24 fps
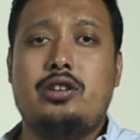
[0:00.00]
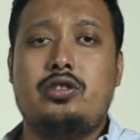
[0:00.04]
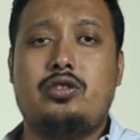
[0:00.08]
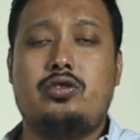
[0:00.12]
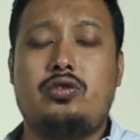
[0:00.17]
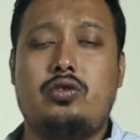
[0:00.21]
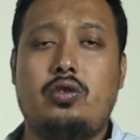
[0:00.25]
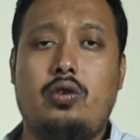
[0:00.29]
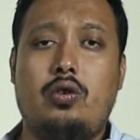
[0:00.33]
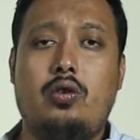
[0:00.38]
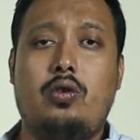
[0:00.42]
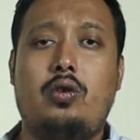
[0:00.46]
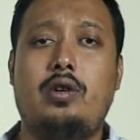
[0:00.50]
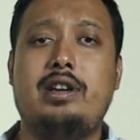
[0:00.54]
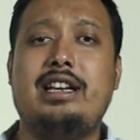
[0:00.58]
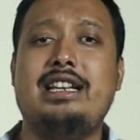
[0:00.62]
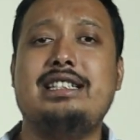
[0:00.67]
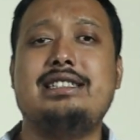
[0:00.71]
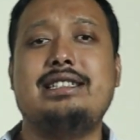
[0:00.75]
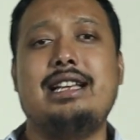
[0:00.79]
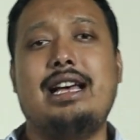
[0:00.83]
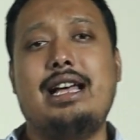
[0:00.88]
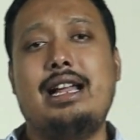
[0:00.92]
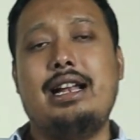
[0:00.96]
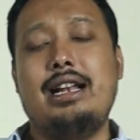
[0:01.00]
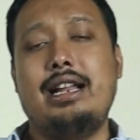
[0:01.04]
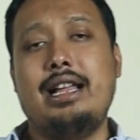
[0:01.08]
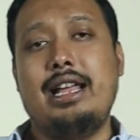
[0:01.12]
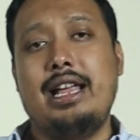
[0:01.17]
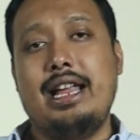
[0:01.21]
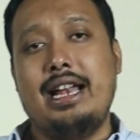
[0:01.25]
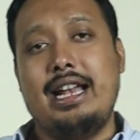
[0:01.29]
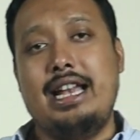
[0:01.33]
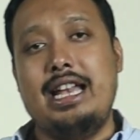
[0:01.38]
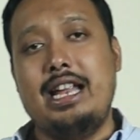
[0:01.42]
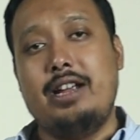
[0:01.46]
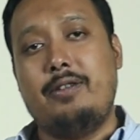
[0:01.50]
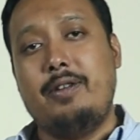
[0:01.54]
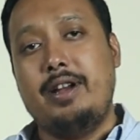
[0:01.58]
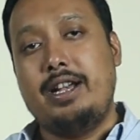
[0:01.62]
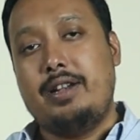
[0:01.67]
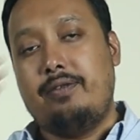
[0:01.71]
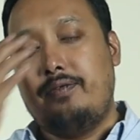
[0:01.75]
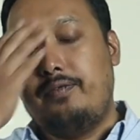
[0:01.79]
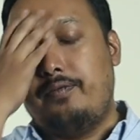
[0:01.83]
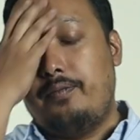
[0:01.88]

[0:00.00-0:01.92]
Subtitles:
So these are liquid